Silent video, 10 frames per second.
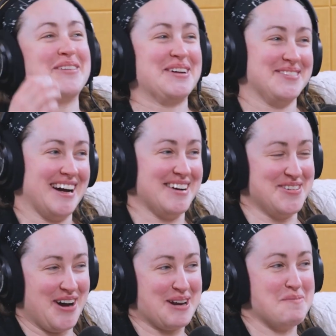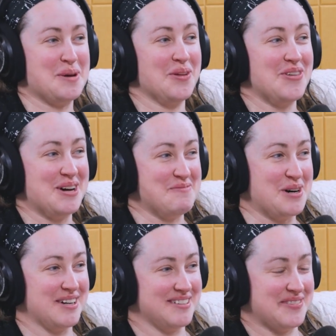don't know how to build them,
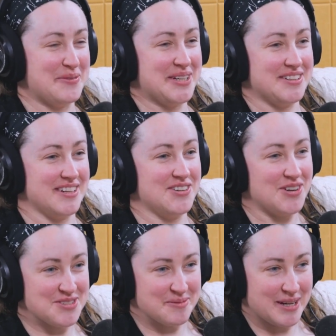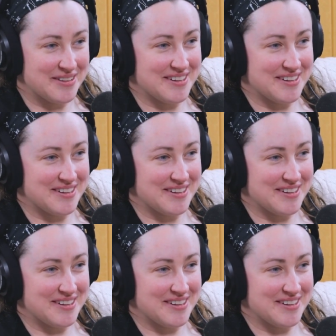but maybe I could like crunch the math